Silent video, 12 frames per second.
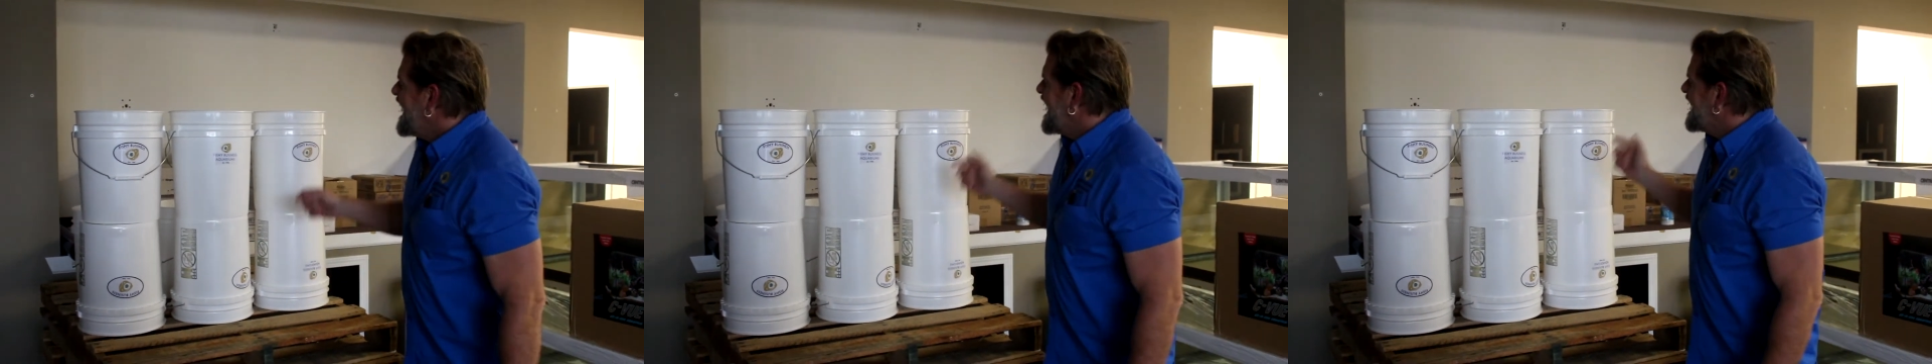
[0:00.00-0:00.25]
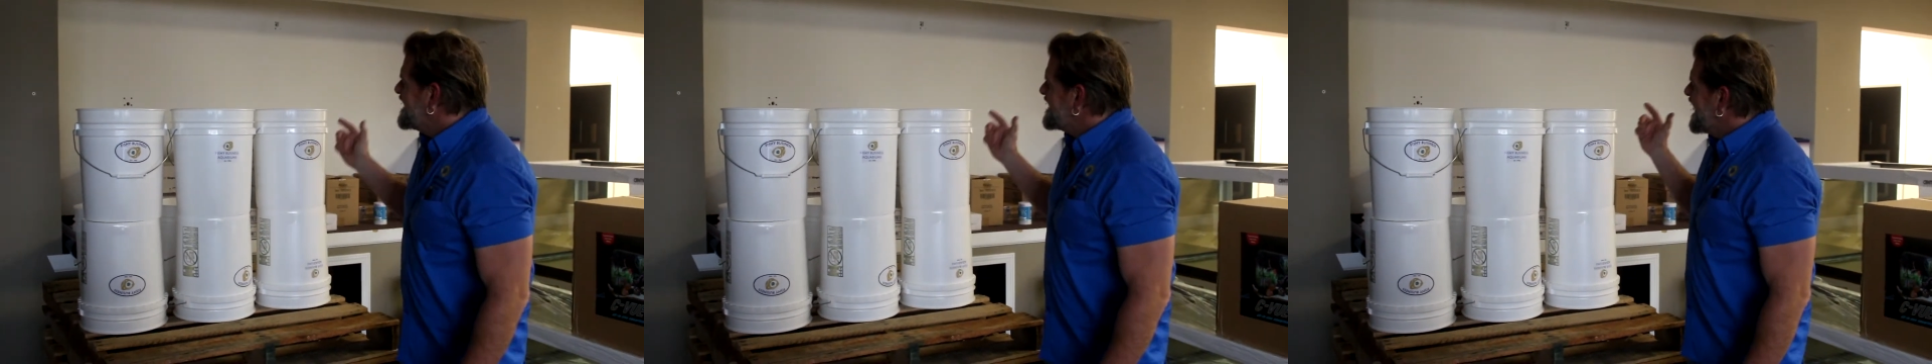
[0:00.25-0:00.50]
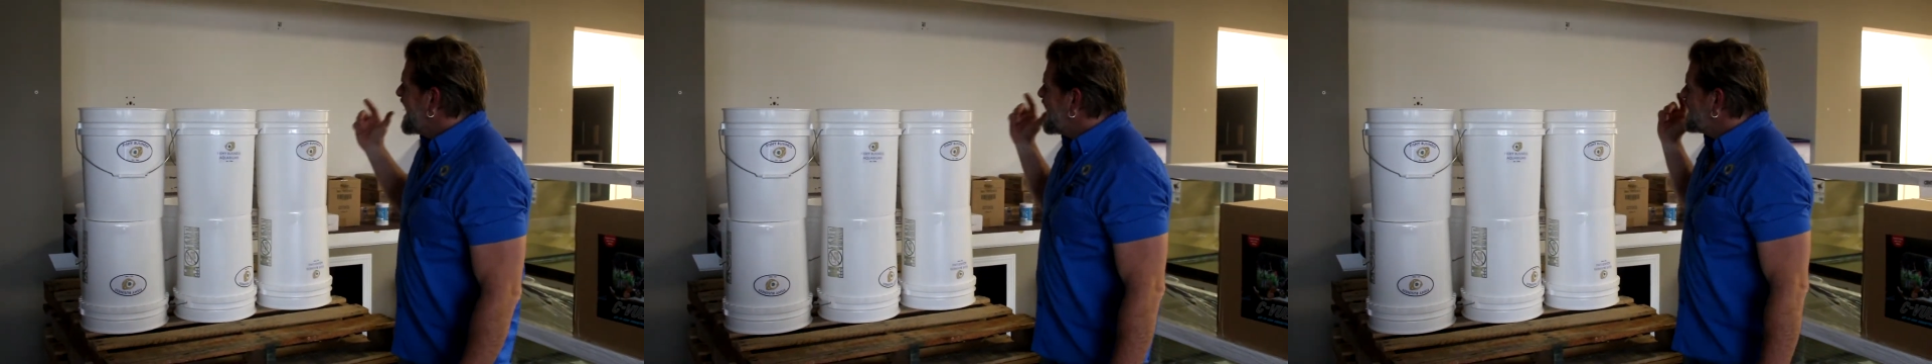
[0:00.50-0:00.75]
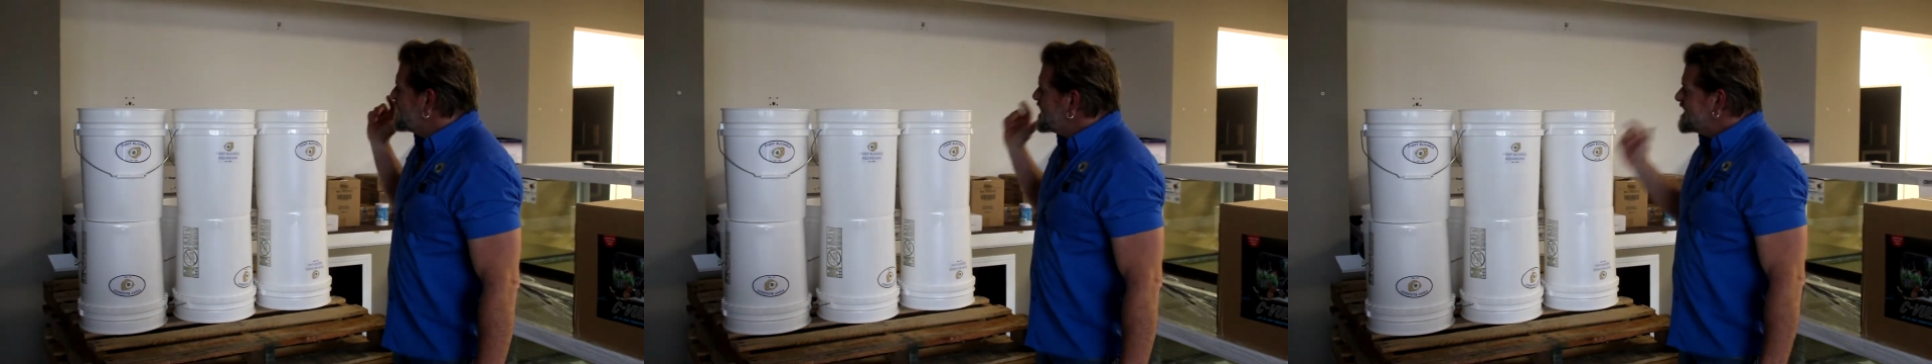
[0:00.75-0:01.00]
and
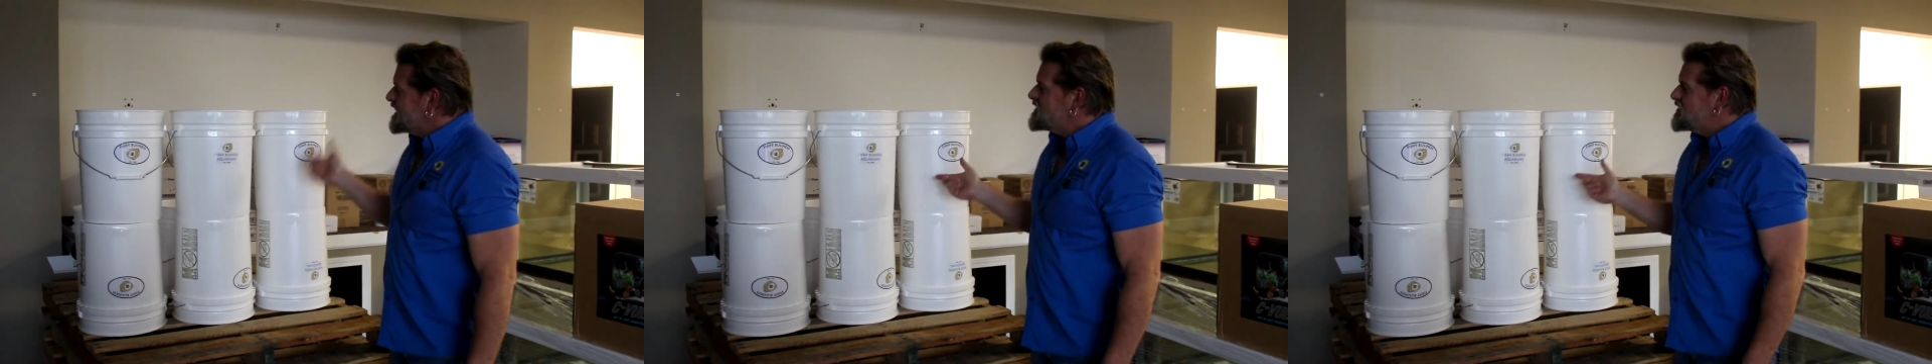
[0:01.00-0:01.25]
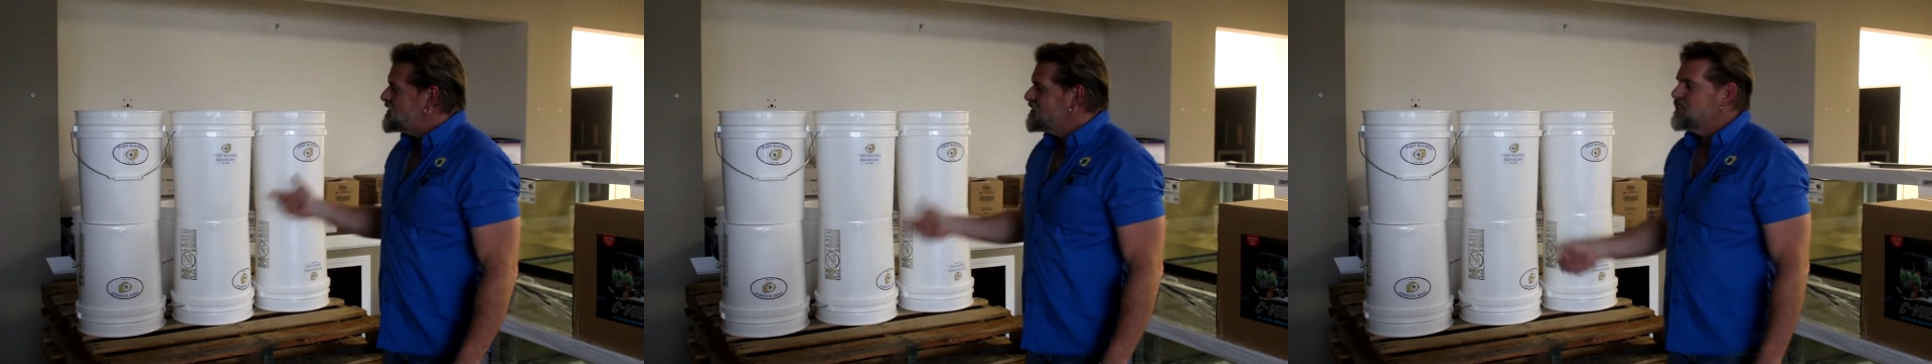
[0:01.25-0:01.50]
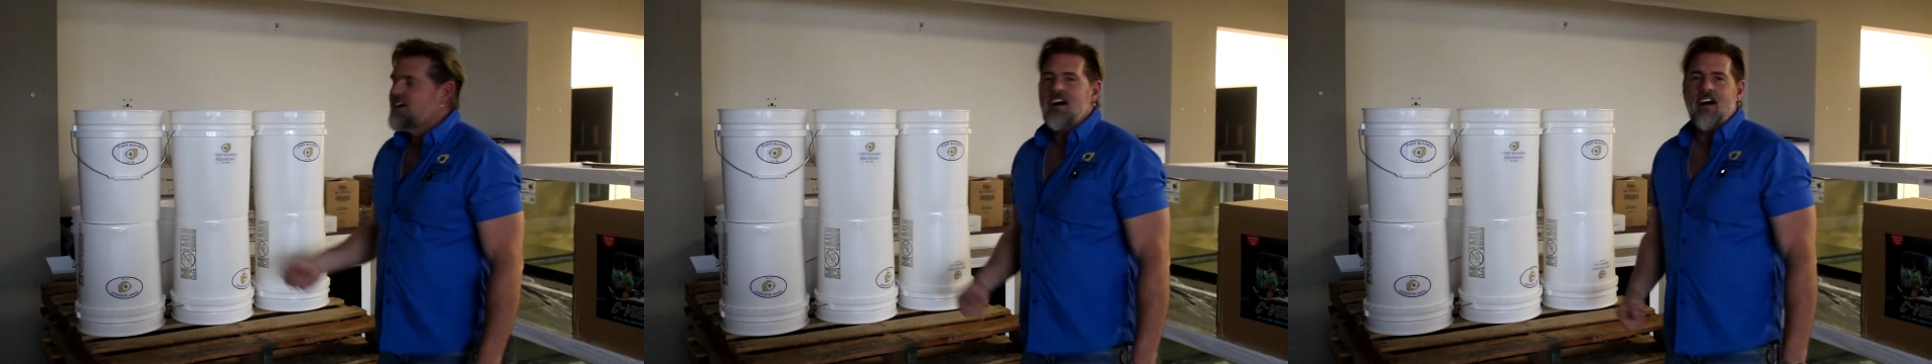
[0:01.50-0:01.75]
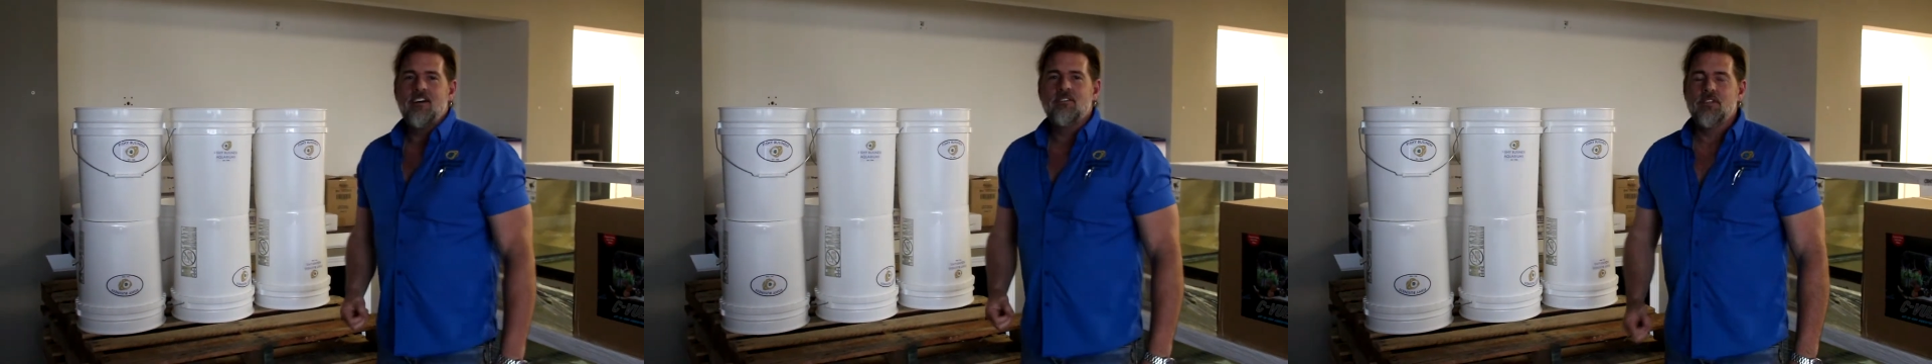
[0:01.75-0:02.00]
we'll get
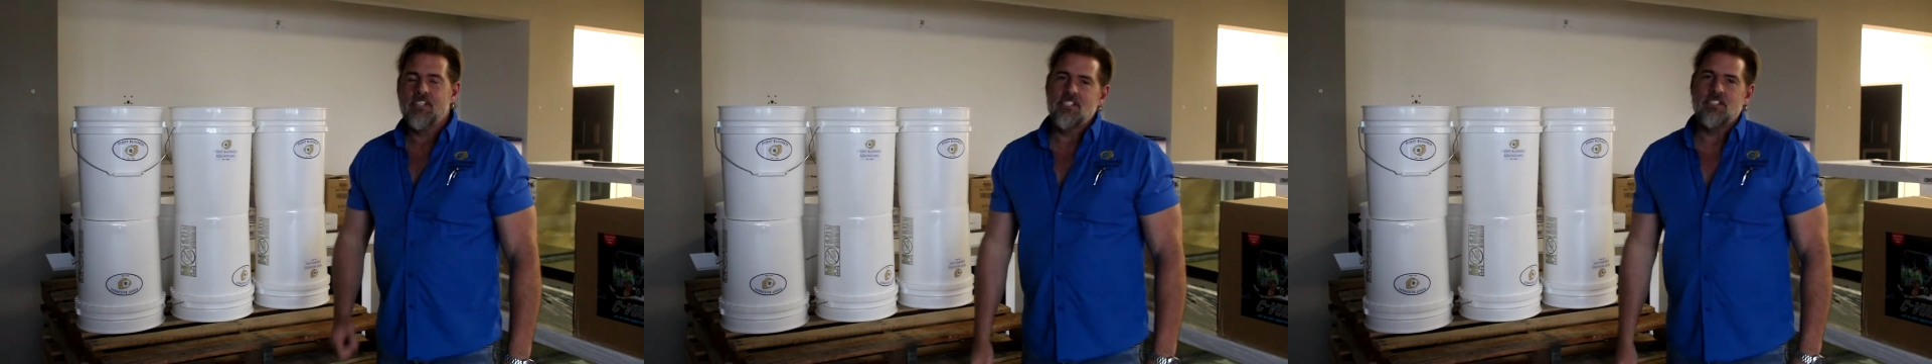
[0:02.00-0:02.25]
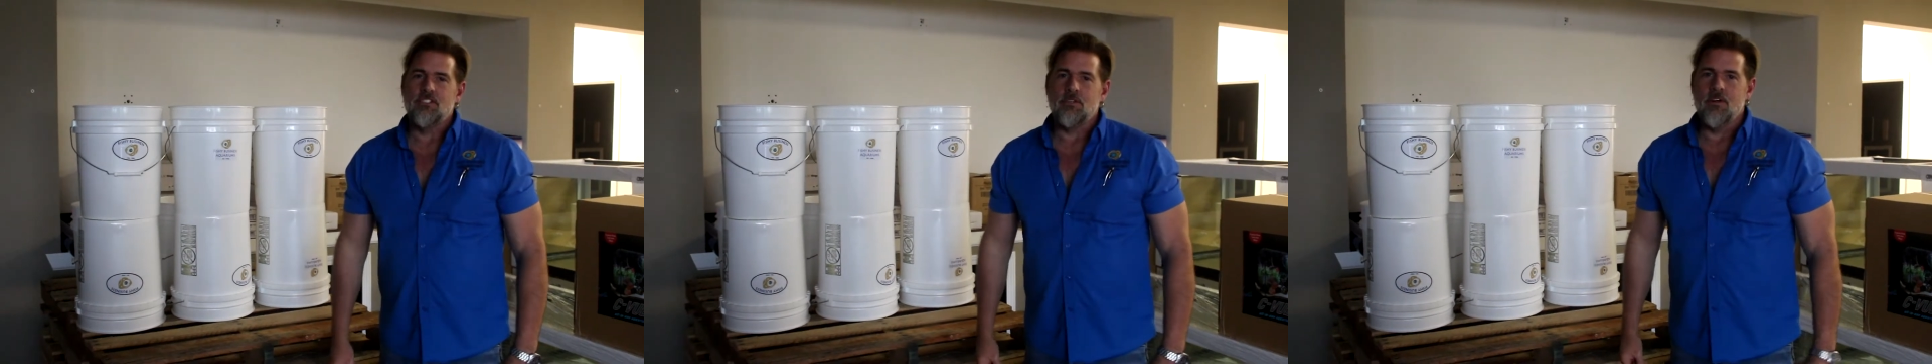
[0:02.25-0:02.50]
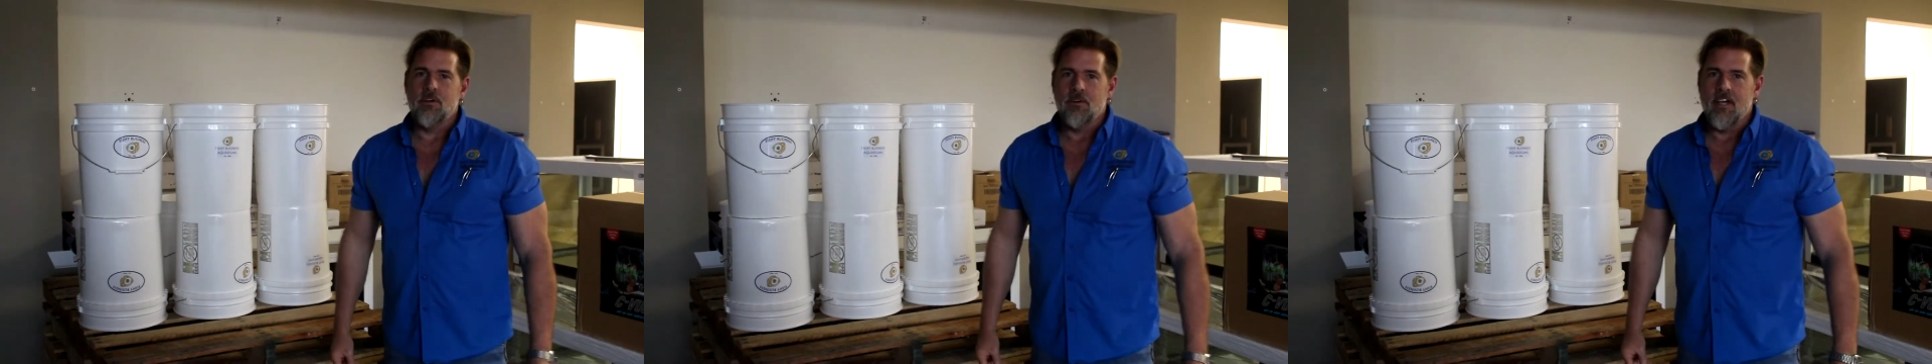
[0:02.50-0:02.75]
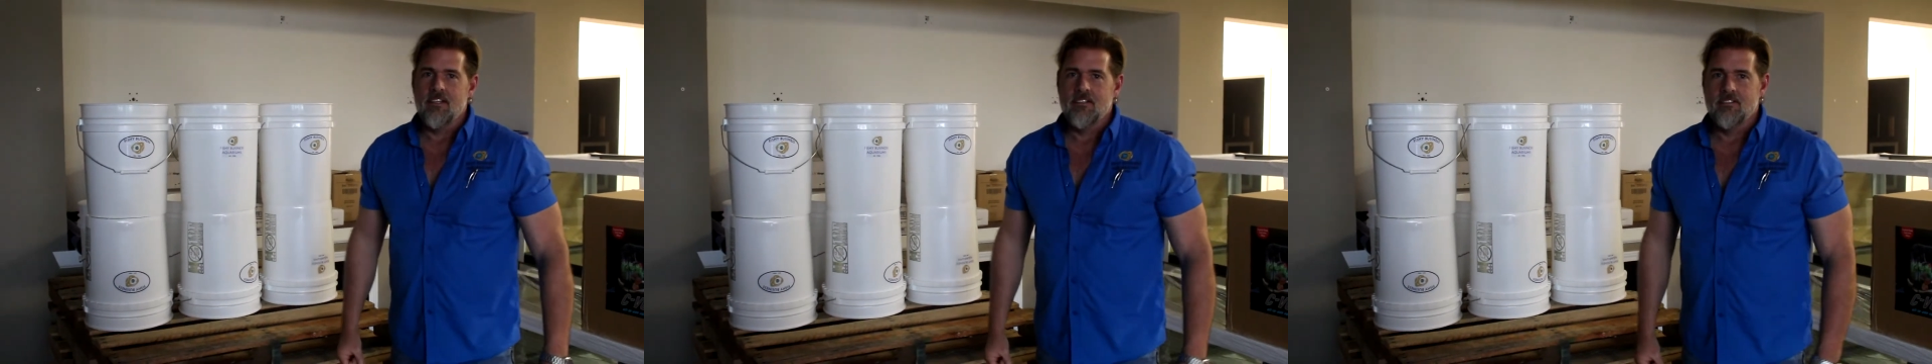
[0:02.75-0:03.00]
you squared away.